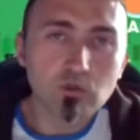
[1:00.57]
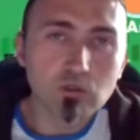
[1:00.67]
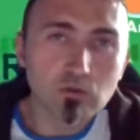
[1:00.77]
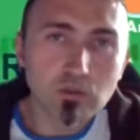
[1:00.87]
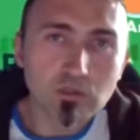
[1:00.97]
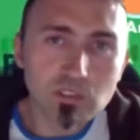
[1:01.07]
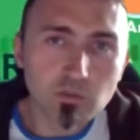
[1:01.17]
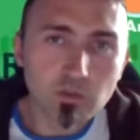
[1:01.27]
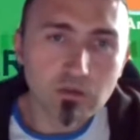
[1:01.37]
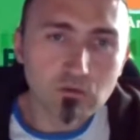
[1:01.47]
during this
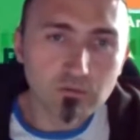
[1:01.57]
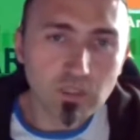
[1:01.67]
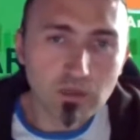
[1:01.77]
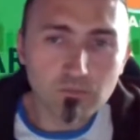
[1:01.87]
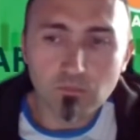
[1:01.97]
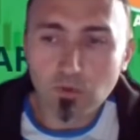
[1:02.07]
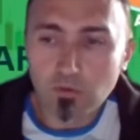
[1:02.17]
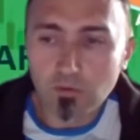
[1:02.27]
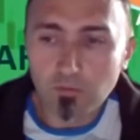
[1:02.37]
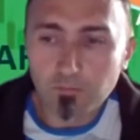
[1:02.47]
period of time.
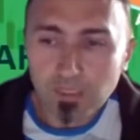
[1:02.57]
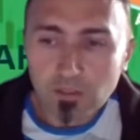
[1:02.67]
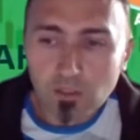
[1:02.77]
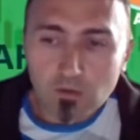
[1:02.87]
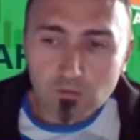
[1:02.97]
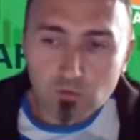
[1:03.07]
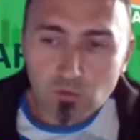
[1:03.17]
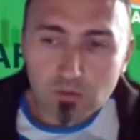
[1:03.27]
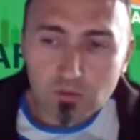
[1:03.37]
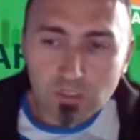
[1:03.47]

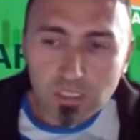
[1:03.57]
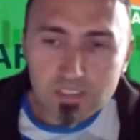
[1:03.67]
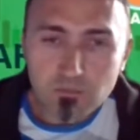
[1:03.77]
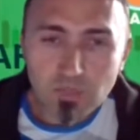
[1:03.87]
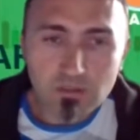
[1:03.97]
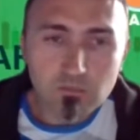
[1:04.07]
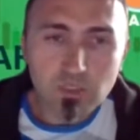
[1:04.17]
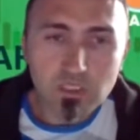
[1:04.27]
During the last month,